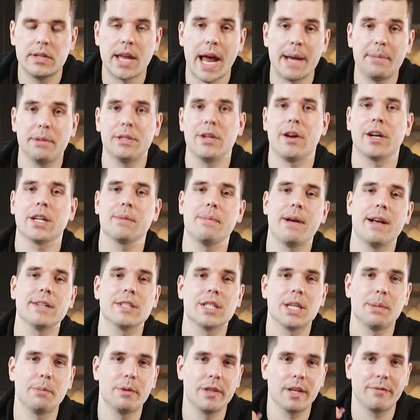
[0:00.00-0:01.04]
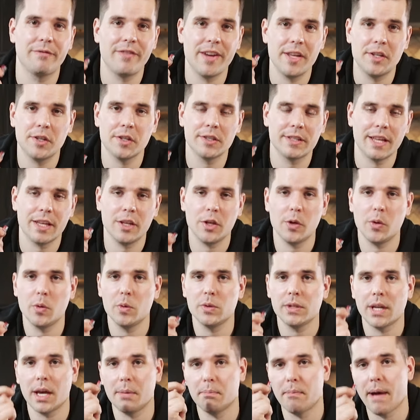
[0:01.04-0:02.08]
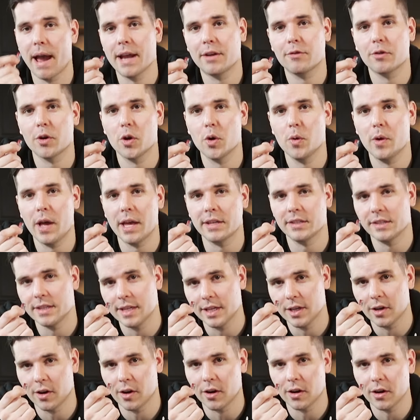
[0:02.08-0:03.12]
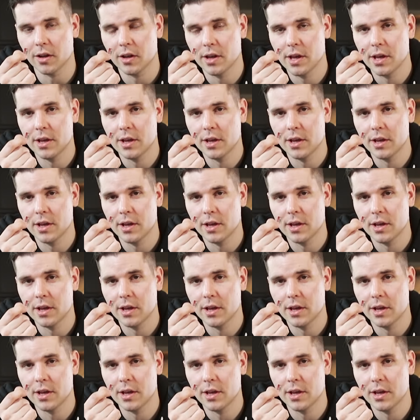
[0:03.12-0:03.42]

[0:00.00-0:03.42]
Time to talk about some of the features that use a micro SD card,